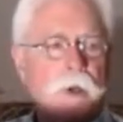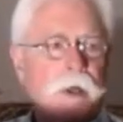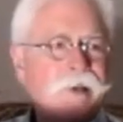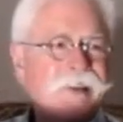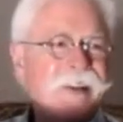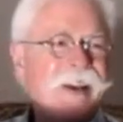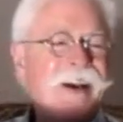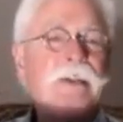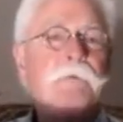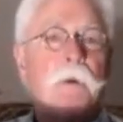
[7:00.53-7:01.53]
We should ask
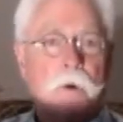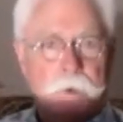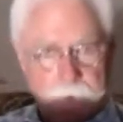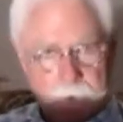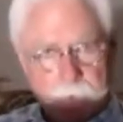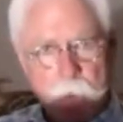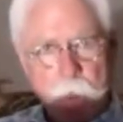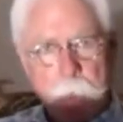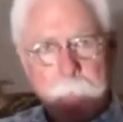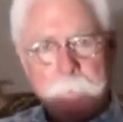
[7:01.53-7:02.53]
the experts
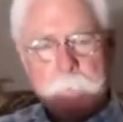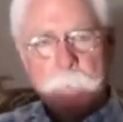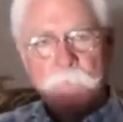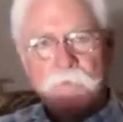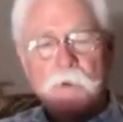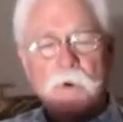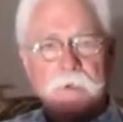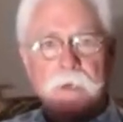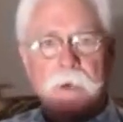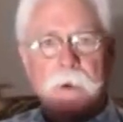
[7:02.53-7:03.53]

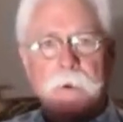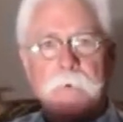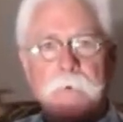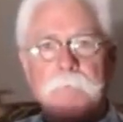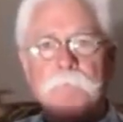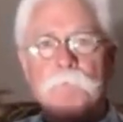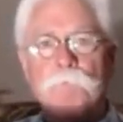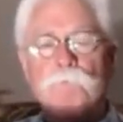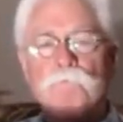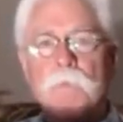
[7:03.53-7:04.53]
to decide.
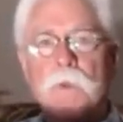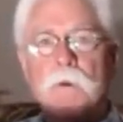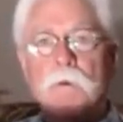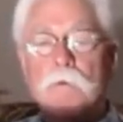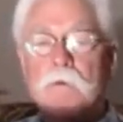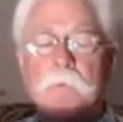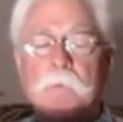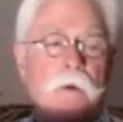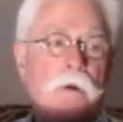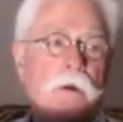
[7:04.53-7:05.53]
Well,
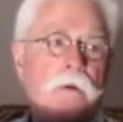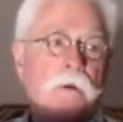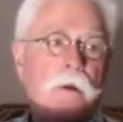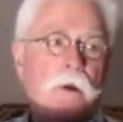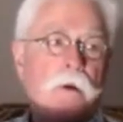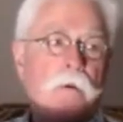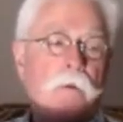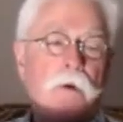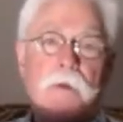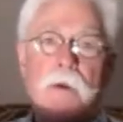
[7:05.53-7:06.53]
we've been doing
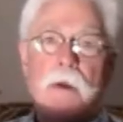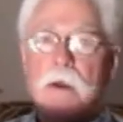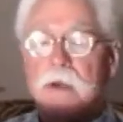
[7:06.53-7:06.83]
it with the